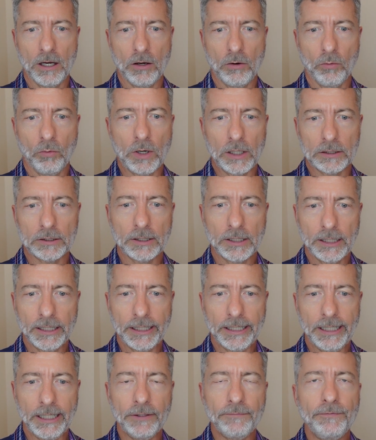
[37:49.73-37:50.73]
Well,
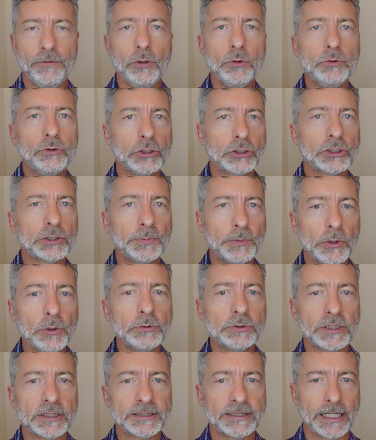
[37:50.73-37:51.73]
if you
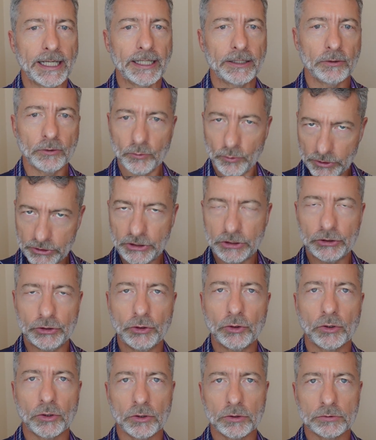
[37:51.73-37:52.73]
dispute the debt, which is
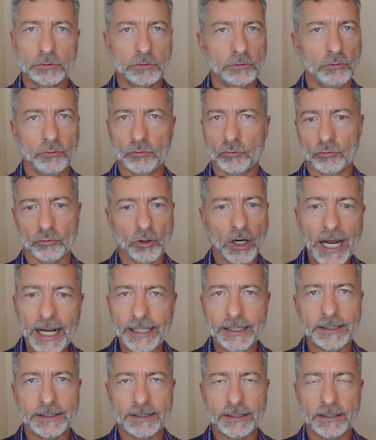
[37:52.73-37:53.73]
your
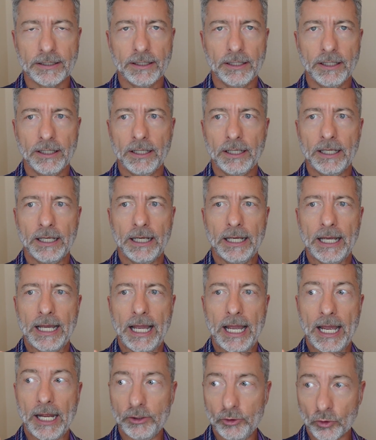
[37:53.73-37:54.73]
right,
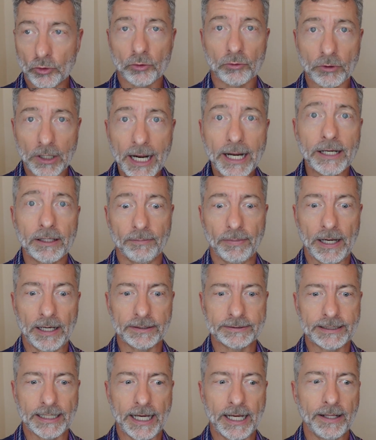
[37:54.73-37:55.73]
and you're right
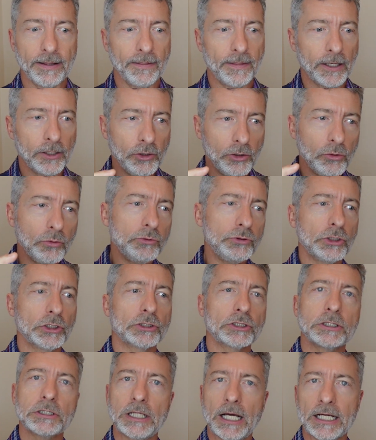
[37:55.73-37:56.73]
about that, then you
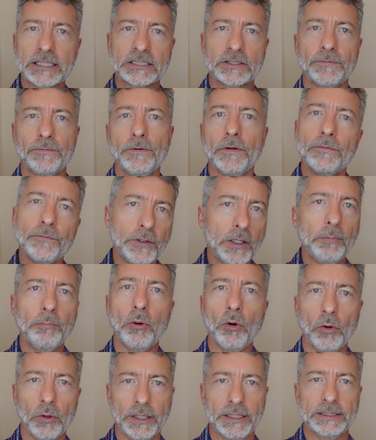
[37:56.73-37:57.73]
just lost 50
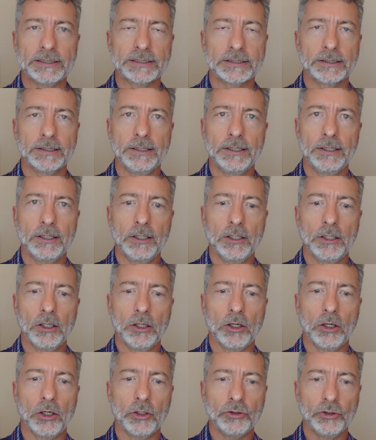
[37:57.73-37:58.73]
points
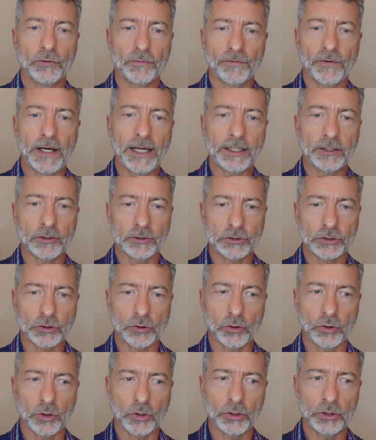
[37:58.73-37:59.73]
on your FICO
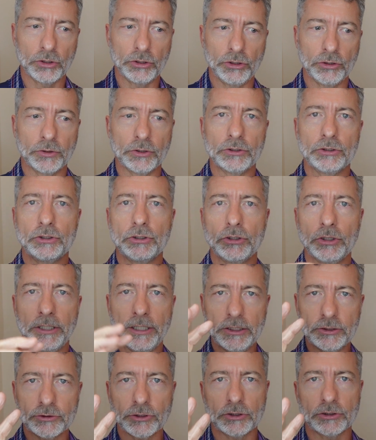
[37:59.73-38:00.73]
score. Your
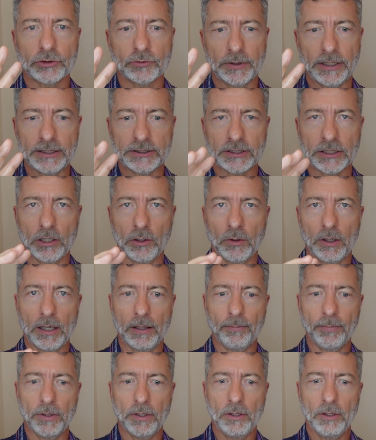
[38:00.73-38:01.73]
interest rates go
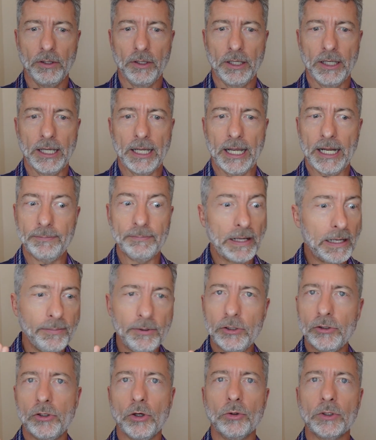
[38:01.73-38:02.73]
up, and maybe
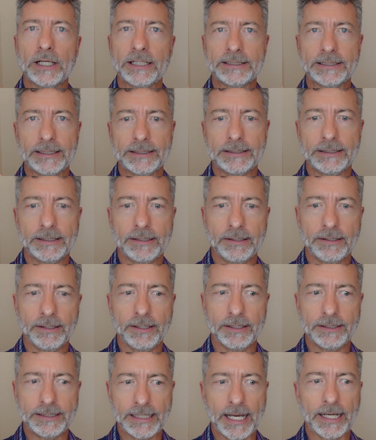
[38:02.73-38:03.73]
you don't get the
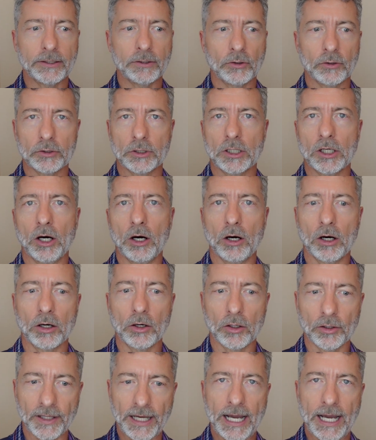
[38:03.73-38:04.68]
debt or the car or the